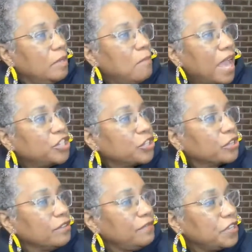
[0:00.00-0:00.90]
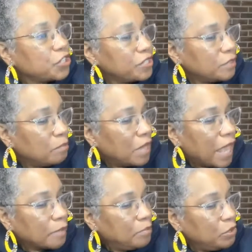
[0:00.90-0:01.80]
Magical Visions of
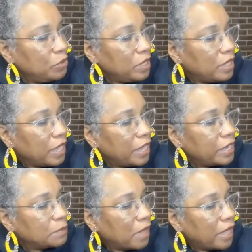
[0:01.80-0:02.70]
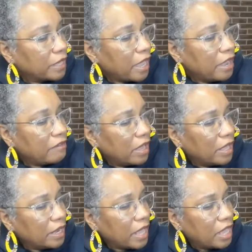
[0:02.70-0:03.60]
Black Beauty, and it's by
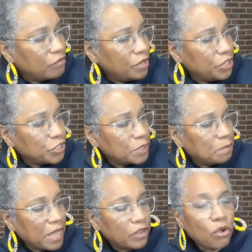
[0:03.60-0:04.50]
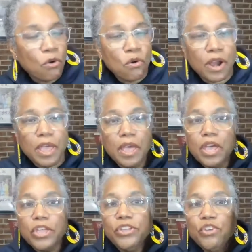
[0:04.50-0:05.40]
Karen and Regis Betancourt.
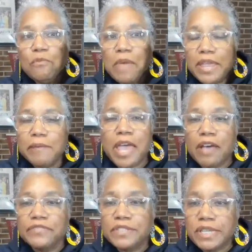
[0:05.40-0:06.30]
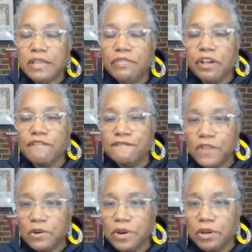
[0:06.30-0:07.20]
You may have seen their
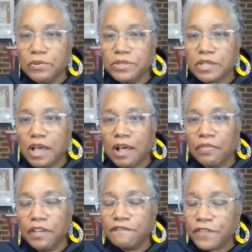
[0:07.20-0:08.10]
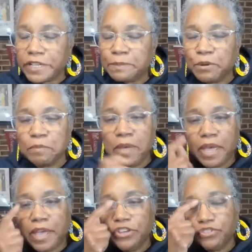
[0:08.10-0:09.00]
photos on their Facebook
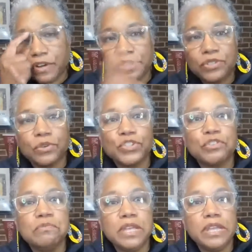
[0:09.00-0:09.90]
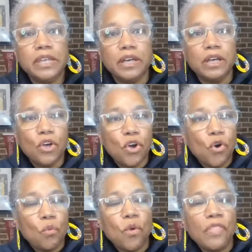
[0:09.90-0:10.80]
page or on social media.
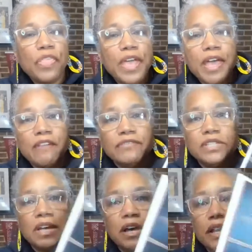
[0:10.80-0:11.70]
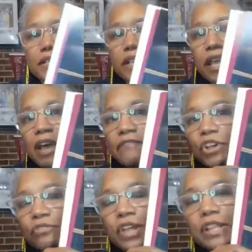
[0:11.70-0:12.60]
What they have done is they
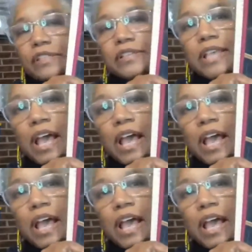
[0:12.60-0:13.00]
have created these